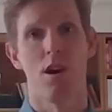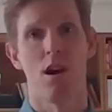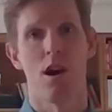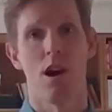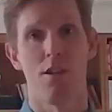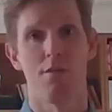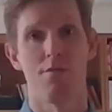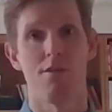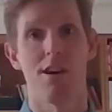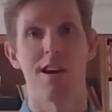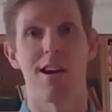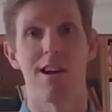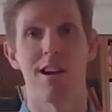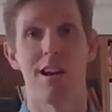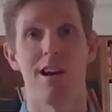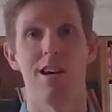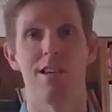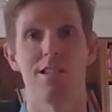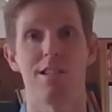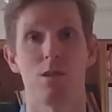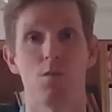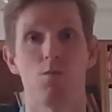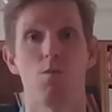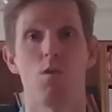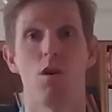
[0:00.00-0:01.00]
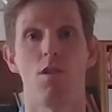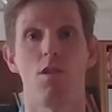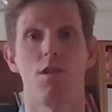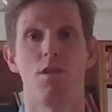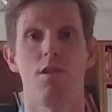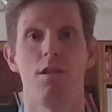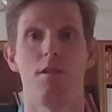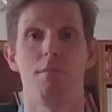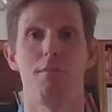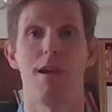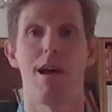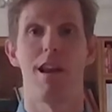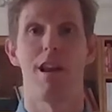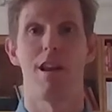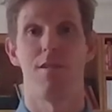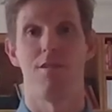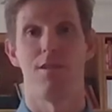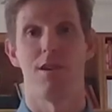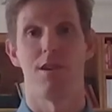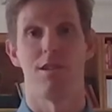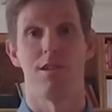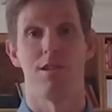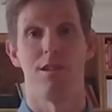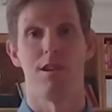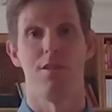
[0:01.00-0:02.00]
I recognise as one that many of
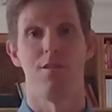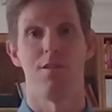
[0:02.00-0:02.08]
us have